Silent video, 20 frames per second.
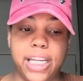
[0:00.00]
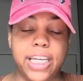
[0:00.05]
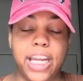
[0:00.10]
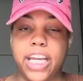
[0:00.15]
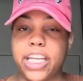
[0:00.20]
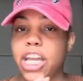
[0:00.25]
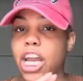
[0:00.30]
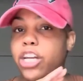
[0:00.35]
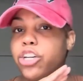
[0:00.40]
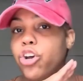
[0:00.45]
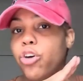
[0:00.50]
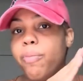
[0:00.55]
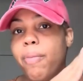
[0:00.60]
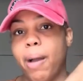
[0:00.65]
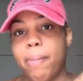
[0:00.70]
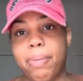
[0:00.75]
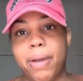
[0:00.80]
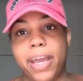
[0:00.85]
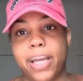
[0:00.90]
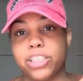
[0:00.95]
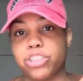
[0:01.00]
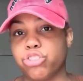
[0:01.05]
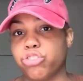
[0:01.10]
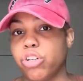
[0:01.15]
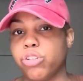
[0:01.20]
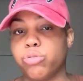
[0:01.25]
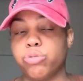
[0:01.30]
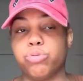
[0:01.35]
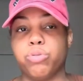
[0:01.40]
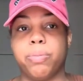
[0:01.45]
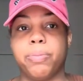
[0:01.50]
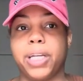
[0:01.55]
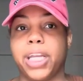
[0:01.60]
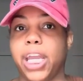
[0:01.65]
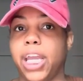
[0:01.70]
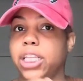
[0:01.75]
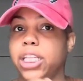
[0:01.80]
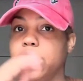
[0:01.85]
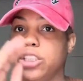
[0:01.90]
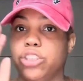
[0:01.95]
Now y'all know my past struggles with
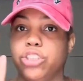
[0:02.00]
Michaela.